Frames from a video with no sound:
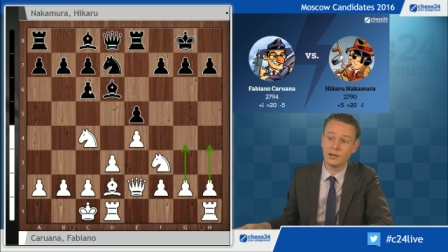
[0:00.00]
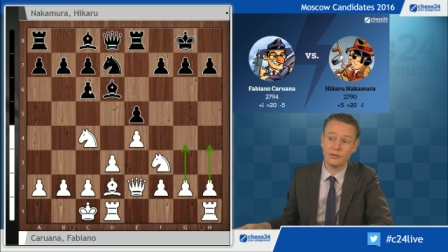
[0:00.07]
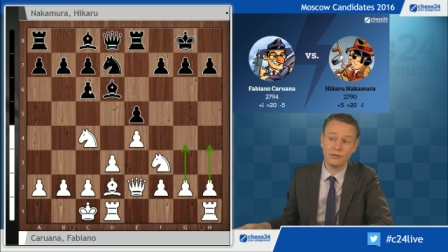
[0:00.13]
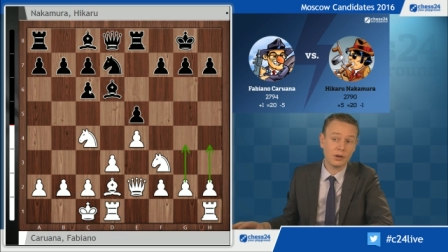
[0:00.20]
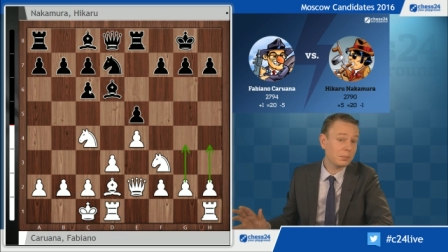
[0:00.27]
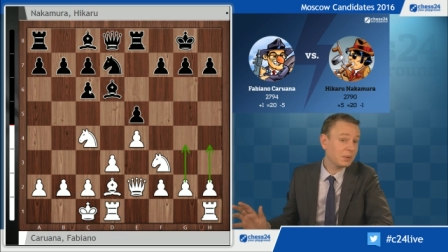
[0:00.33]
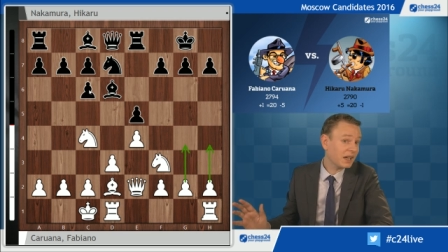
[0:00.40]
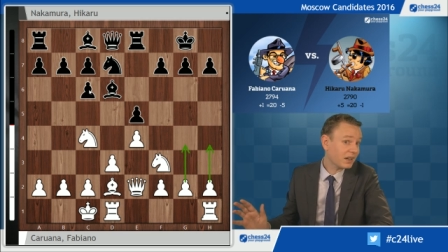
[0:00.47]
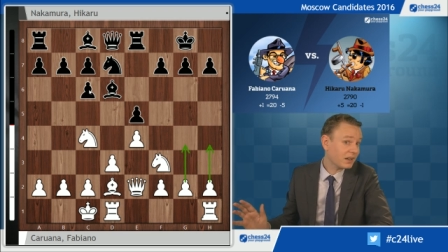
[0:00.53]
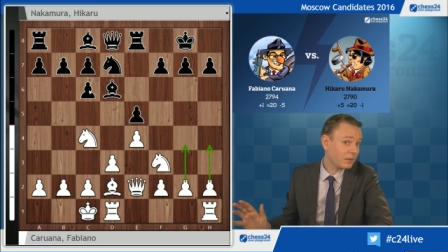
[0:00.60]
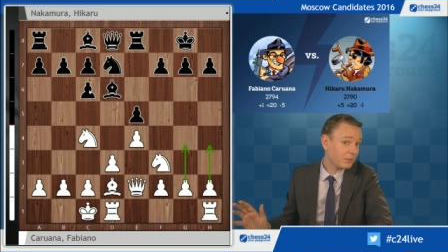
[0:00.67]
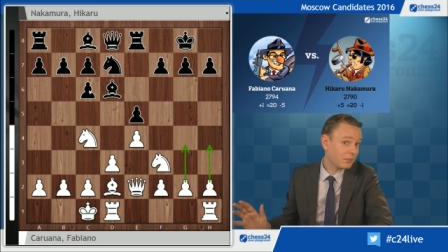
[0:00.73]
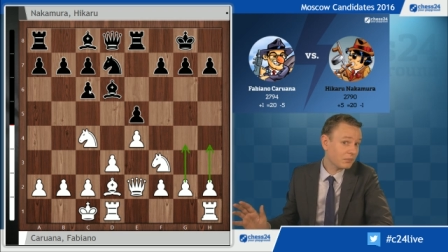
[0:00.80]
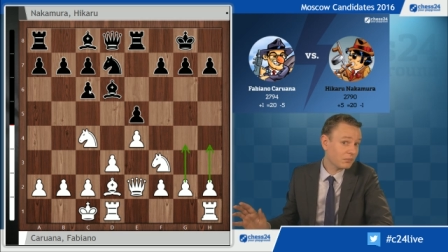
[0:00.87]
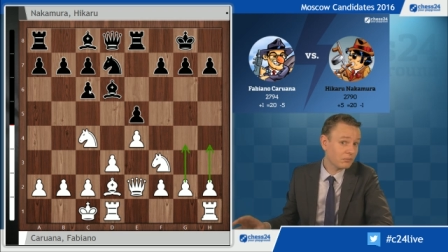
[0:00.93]
For black,
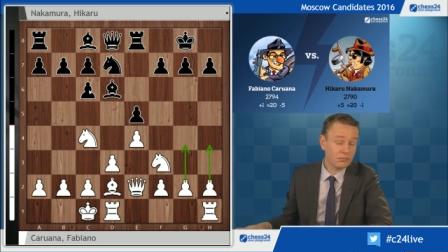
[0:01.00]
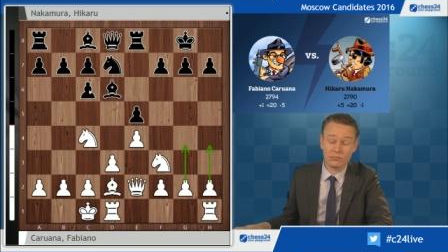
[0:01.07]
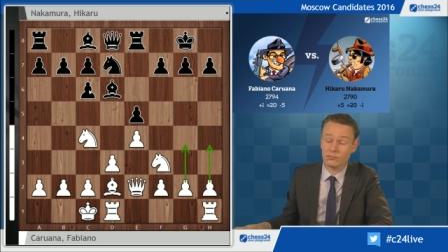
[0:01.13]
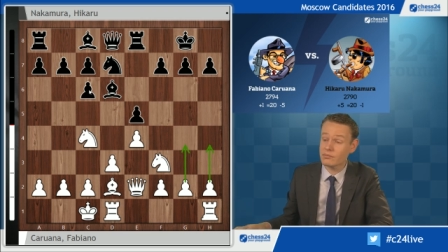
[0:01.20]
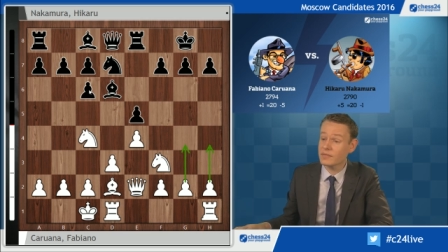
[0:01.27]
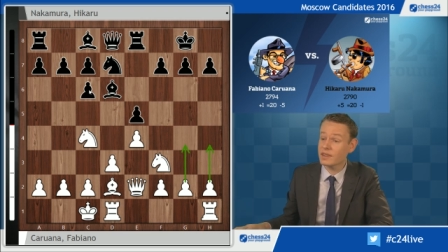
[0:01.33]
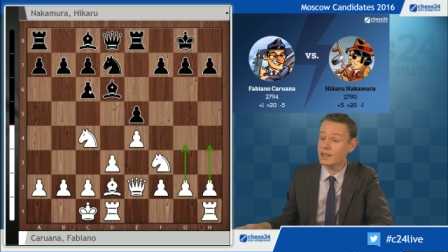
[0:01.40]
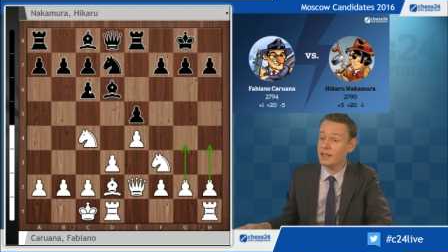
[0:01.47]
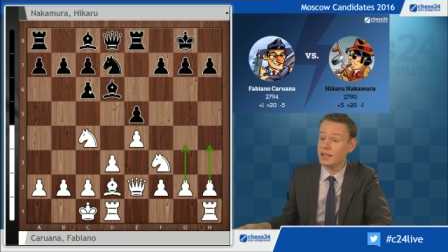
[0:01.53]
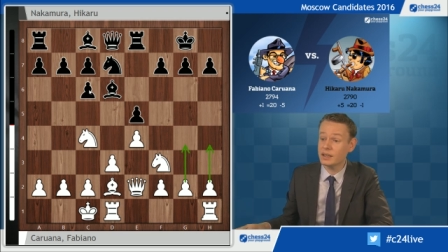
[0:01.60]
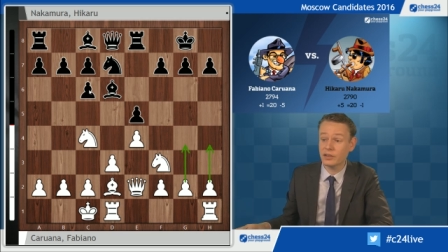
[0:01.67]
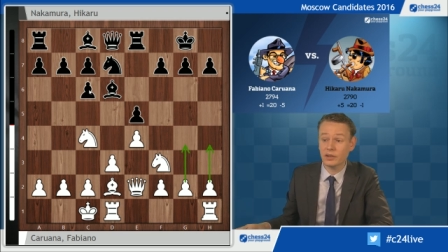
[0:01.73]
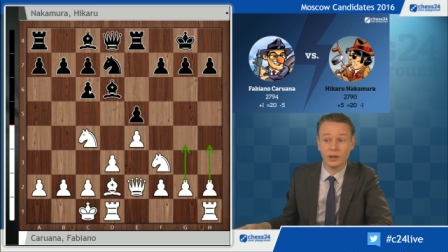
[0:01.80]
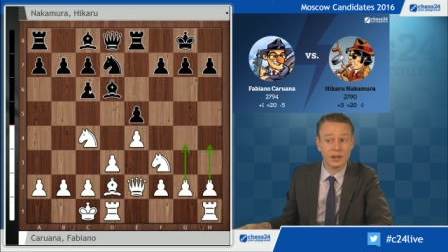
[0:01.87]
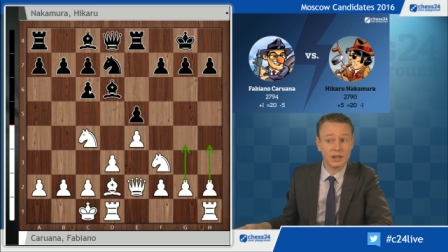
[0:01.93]

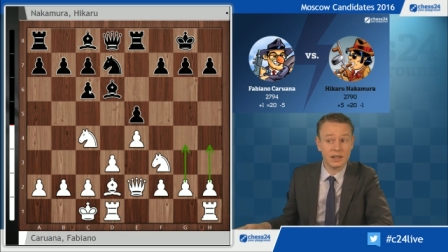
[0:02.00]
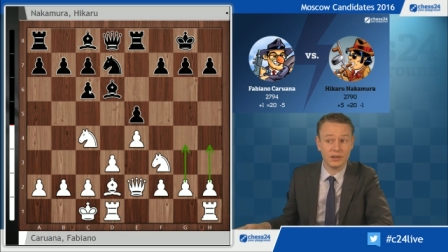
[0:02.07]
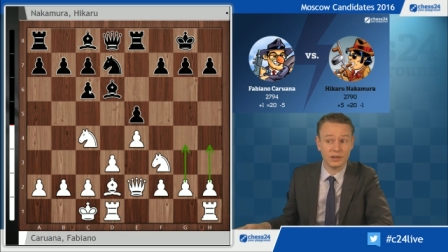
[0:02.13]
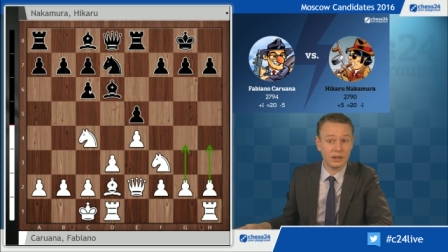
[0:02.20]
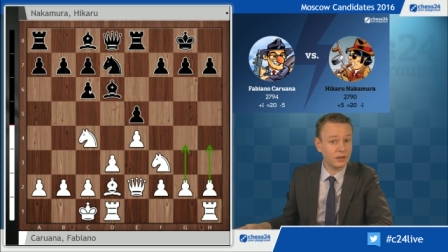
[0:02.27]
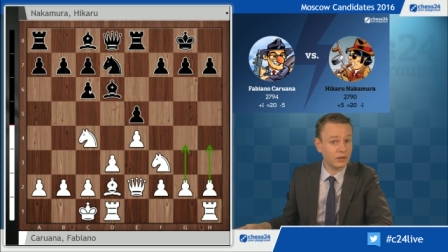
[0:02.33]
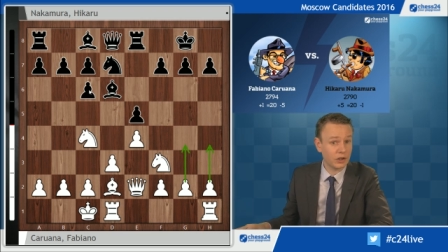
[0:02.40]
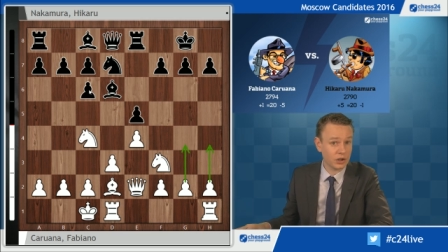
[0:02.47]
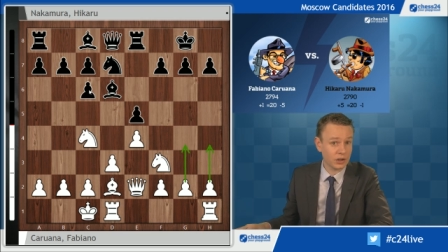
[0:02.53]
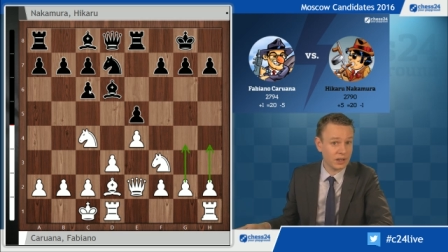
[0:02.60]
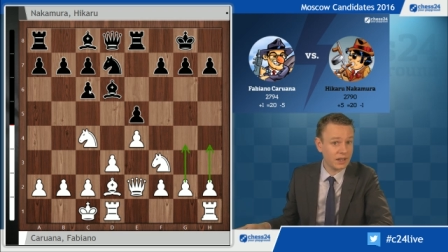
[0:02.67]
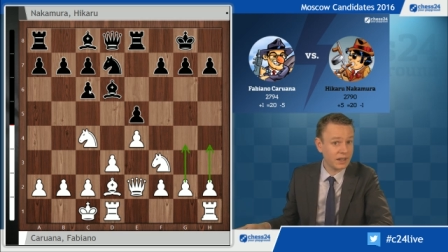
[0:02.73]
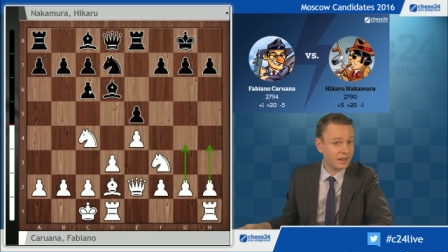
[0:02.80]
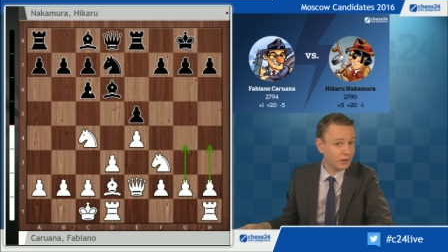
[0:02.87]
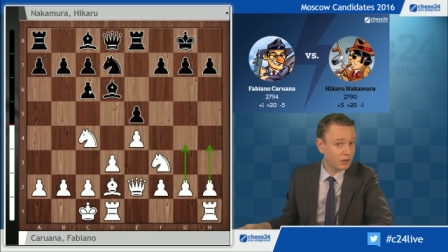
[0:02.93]
it's not an easy decision.
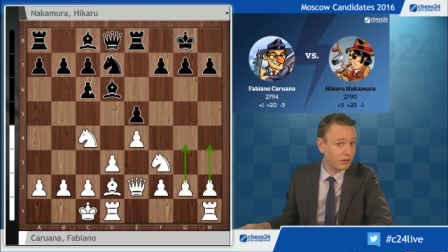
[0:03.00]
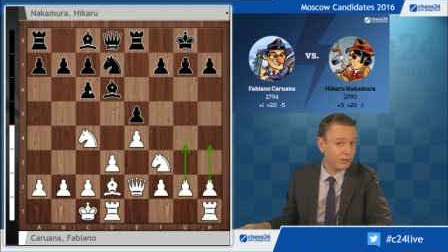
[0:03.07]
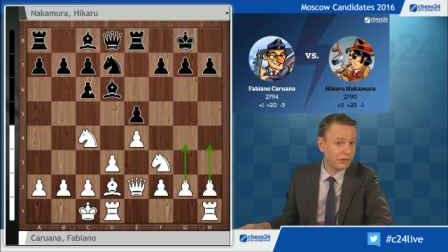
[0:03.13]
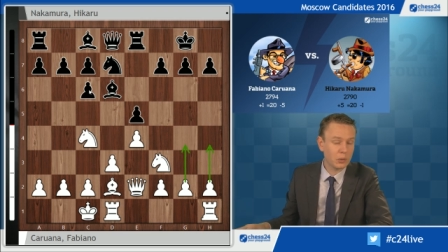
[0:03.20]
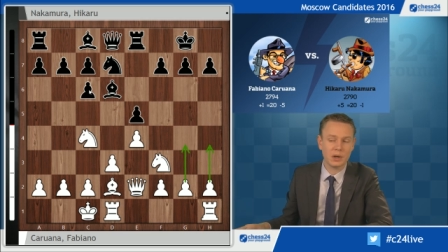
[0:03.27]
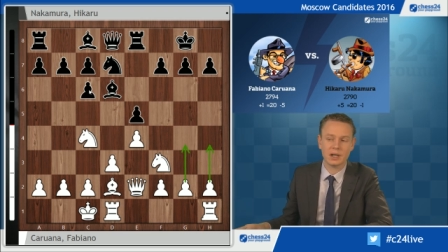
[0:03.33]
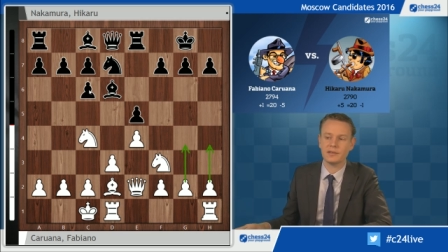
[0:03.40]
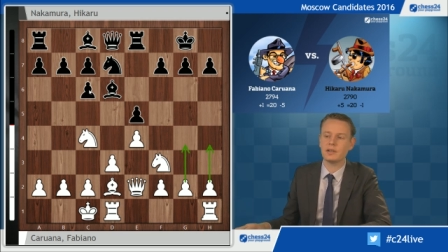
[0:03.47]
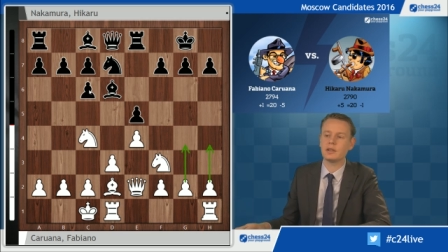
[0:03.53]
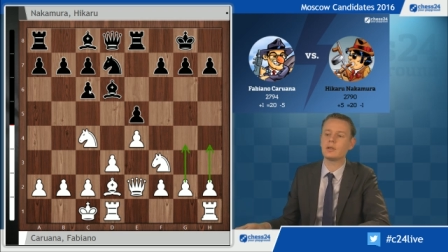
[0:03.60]
He can go for one of the